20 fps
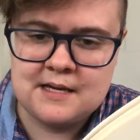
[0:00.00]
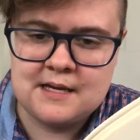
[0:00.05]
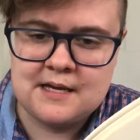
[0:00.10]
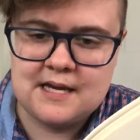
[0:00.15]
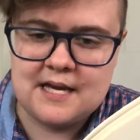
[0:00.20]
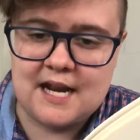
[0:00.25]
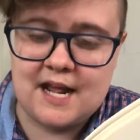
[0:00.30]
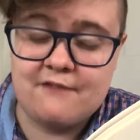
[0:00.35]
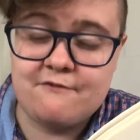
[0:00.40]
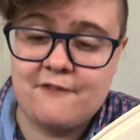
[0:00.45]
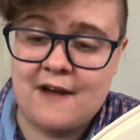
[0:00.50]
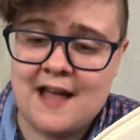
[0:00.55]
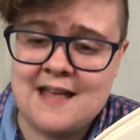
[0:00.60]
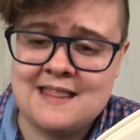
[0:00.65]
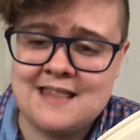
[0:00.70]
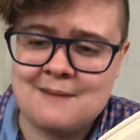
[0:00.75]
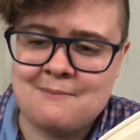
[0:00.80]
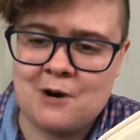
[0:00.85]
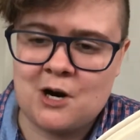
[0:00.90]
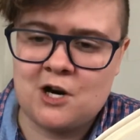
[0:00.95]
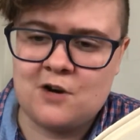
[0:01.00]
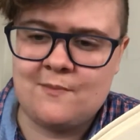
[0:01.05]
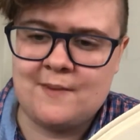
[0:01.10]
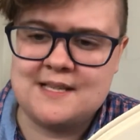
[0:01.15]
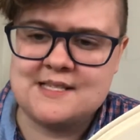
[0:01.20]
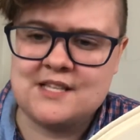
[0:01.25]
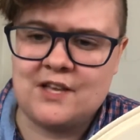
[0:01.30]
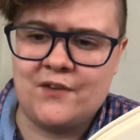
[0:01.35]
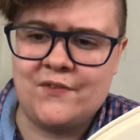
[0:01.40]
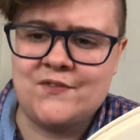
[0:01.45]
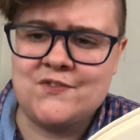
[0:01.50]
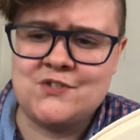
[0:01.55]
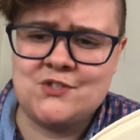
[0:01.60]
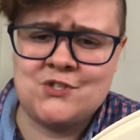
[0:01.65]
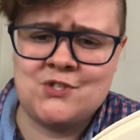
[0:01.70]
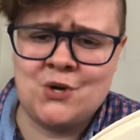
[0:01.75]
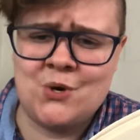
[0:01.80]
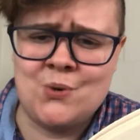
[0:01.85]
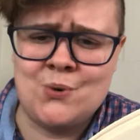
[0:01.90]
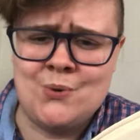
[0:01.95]
And I find that part of myself
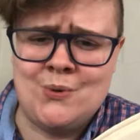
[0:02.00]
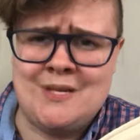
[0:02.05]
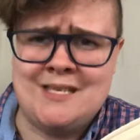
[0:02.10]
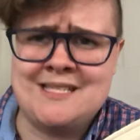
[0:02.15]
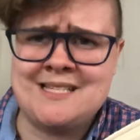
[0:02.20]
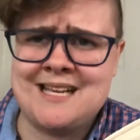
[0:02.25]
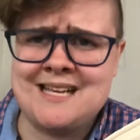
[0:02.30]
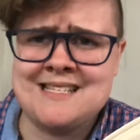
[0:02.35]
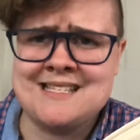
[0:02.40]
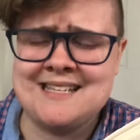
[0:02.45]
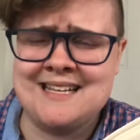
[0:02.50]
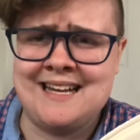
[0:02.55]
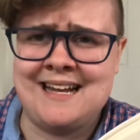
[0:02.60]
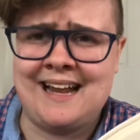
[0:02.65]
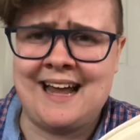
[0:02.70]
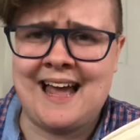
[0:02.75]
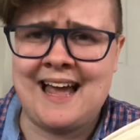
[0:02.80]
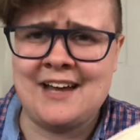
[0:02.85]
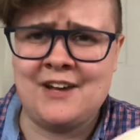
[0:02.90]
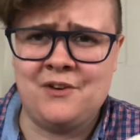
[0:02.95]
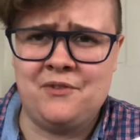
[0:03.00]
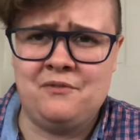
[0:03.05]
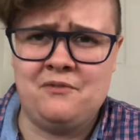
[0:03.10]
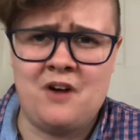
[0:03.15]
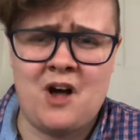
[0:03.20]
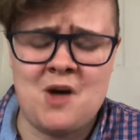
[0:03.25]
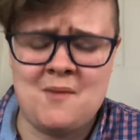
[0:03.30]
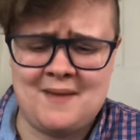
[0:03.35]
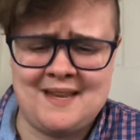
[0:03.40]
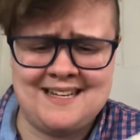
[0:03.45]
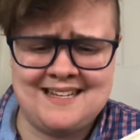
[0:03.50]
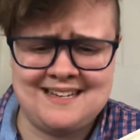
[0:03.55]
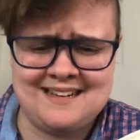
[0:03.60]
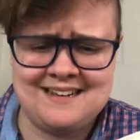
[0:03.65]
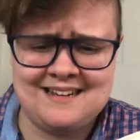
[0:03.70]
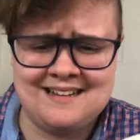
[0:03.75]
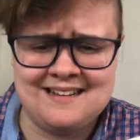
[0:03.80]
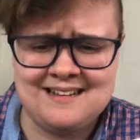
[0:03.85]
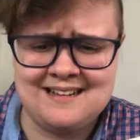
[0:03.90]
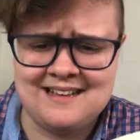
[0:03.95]
so disgusting I could vomit.
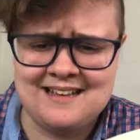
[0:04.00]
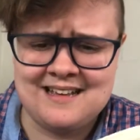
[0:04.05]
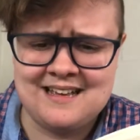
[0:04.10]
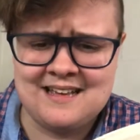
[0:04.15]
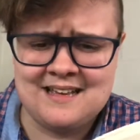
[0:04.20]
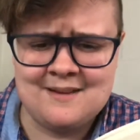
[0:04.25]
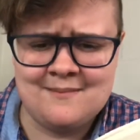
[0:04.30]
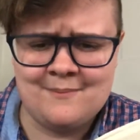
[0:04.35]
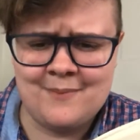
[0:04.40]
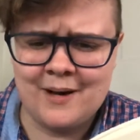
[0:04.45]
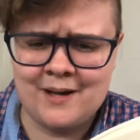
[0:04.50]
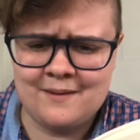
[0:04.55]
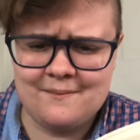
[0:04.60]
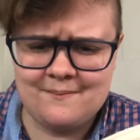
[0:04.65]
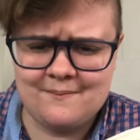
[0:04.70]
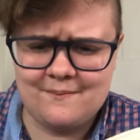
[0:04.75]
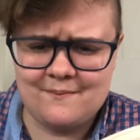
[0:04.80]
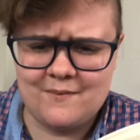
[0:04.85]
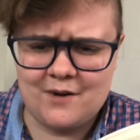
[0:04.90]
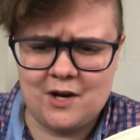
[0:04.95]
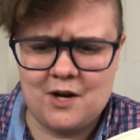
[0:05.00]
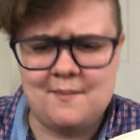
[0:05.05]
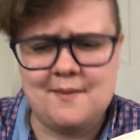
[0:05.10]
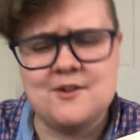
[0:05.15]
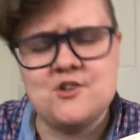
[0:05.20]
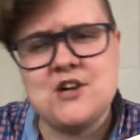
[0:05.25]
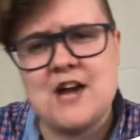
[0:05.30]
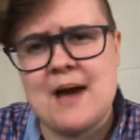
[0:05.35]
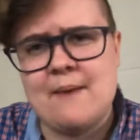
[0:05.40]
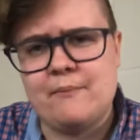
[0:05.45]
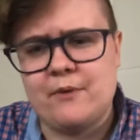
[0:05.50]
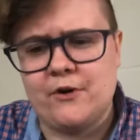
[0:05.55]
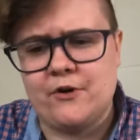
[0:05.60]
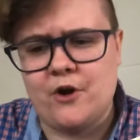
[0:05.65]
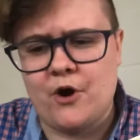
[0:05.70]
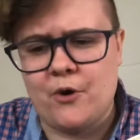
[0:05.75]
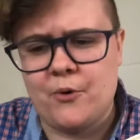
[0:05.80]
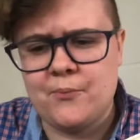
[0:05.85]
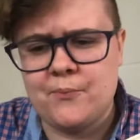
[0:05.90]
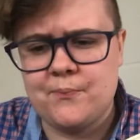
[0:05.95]
But on a much happier
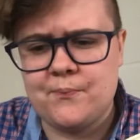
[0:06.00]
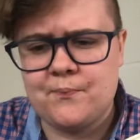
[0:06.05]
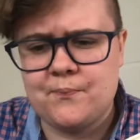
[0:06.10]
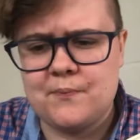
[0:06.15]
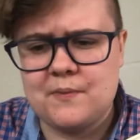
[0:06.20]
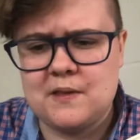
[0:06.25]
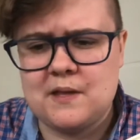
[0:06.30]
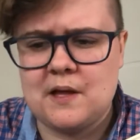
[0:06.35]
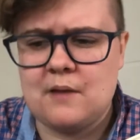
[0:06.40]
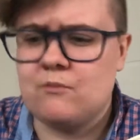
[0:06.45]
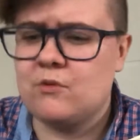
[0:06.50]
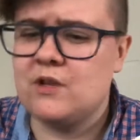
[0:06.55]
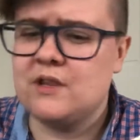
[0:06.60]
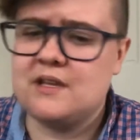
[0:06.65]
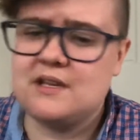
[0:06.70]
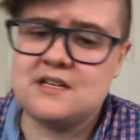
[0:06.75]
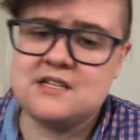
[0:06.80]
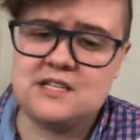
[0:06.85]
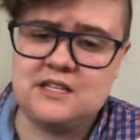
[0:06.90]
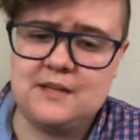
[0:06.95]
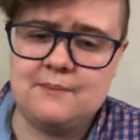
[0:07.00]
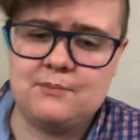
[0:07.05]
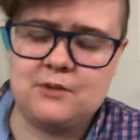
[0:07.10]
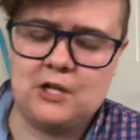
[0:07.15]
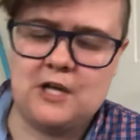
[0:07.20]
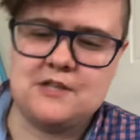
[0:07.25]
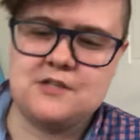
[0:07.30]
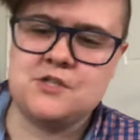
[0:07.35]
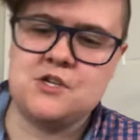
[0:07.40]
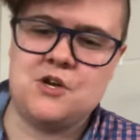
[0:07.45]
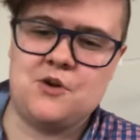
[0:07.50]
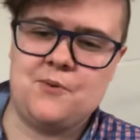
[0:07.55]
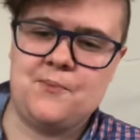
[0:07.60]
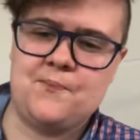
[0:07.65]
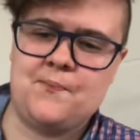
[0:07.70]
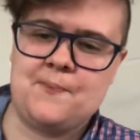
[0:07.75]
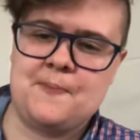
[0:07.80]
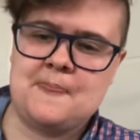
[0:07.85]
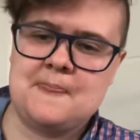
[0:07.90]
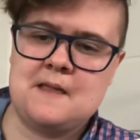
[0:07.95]
note, I'm really into lip gloss too.
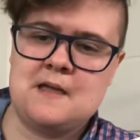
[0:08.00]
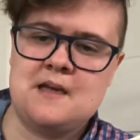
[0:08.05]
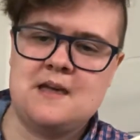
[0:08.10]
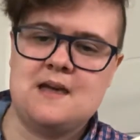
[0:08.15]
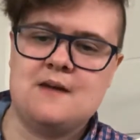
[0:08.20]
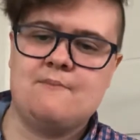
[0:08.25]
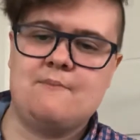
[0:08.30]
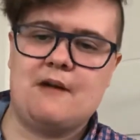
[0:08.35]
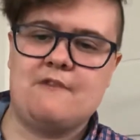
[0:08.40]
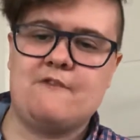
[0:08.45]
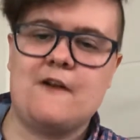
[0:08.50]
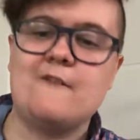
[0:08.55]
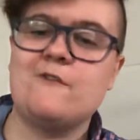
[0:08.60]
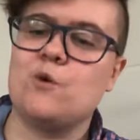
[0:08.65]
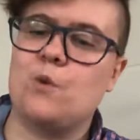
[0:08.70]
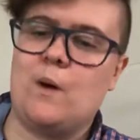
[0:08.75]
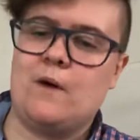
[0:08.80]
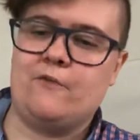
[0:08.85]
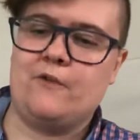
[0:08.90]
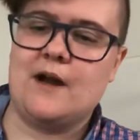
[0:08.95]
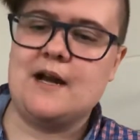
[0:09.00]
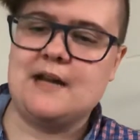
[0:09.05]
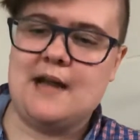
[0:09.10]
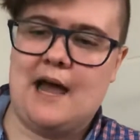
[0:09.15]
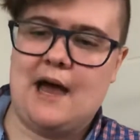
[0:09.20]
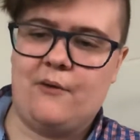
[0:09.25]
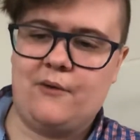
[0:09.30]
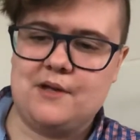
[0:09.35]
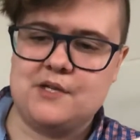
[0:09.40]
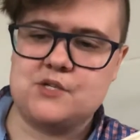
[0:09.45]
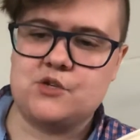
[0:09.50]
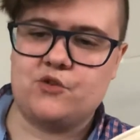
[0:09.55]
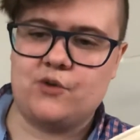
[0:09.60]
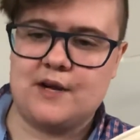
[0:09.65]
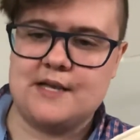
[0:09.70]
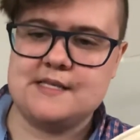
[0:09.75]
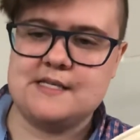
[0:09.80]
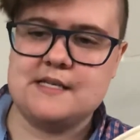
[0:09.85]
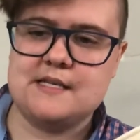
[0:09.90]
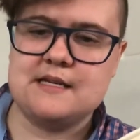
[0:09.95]
My favorite one right now is
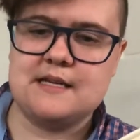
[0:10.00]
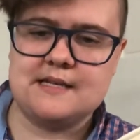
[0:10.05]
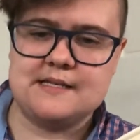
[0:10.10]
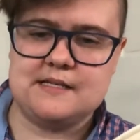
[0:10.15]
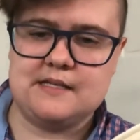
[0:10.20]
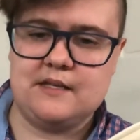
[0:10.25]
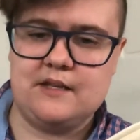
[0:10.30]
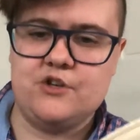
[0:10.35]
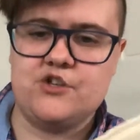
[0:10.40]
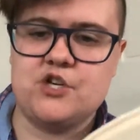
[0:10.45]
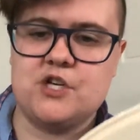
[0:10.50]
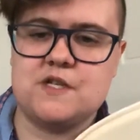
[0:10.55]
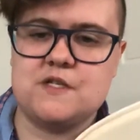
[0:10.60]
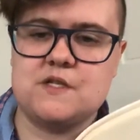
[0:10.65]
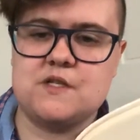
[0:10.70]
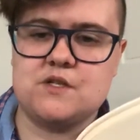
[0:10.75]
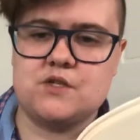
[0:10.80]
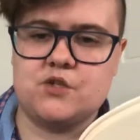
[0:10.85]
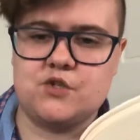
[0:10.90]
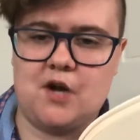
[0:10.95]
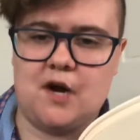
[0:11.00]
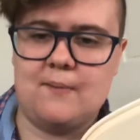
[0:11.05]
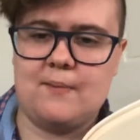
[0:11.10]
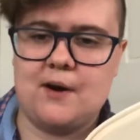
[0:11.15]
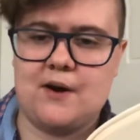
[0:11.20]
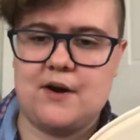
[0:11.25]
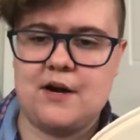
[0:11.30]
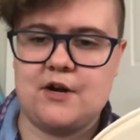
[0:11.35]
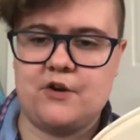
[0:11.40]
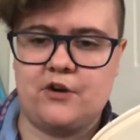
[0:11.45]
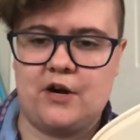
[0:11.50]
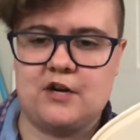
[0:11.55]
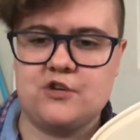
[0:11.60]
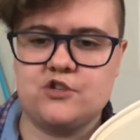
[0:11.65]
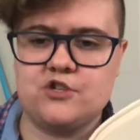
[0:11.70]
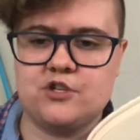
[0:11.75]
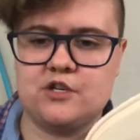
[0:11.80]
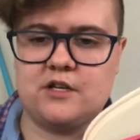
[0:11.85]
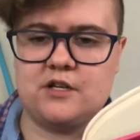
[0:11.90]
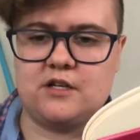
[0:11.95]
Crazy Kisselicious Strawberry
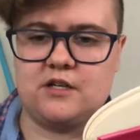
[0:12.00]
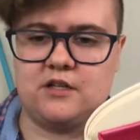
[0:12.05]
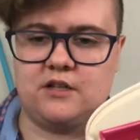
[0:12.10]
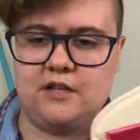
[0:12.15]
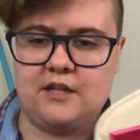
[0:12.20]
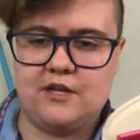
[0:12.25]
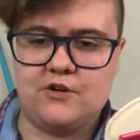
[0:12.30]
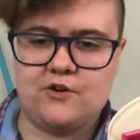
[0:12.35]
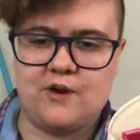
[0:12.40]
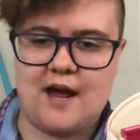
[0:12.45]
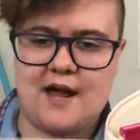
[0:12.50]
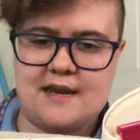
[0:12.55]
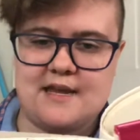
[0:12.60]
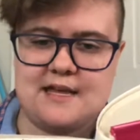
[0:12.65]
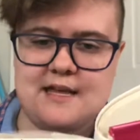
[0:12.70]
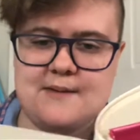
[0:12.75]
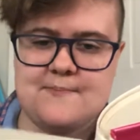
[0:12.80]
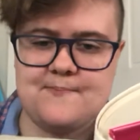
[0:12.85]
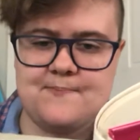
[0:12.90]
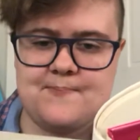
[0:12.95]
Crush Glitterati.